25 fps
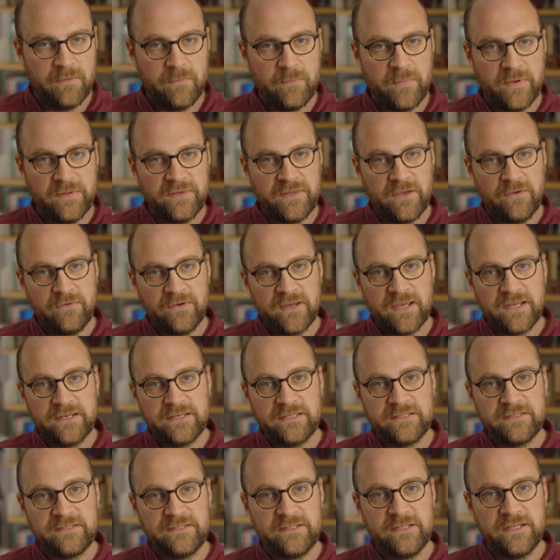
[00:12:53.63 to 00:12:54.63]
But don't get
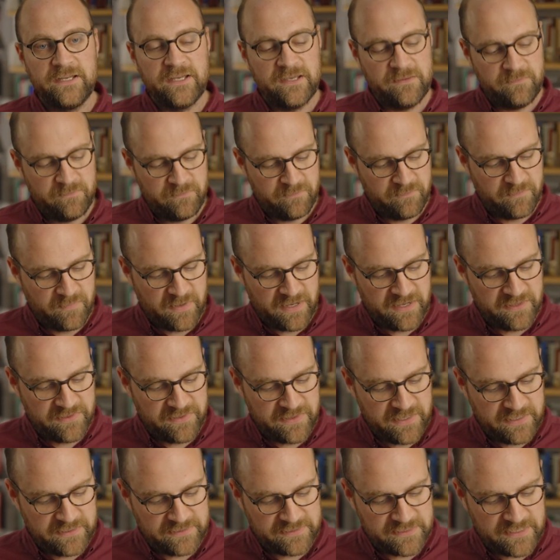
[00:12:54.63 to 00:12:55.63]
disturbed by
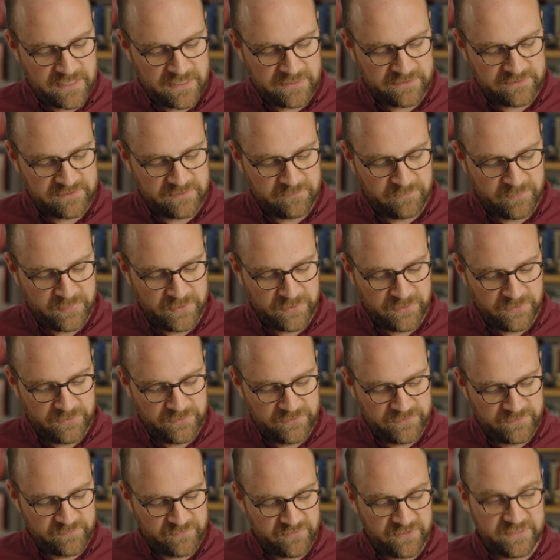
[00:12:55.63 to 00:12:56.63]
things like St.
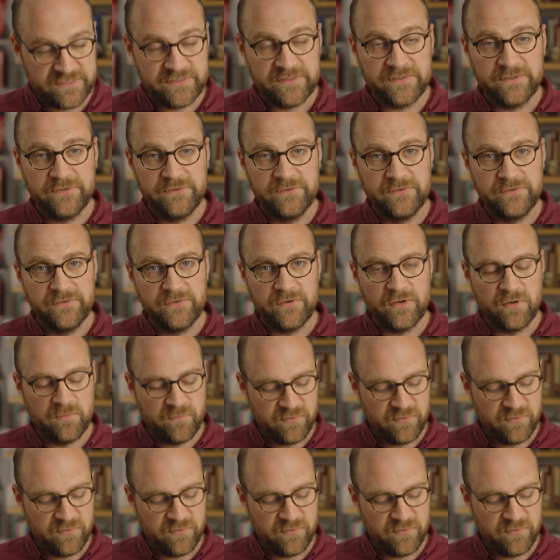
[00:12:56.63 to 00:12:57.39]
Paul's, Bristol, or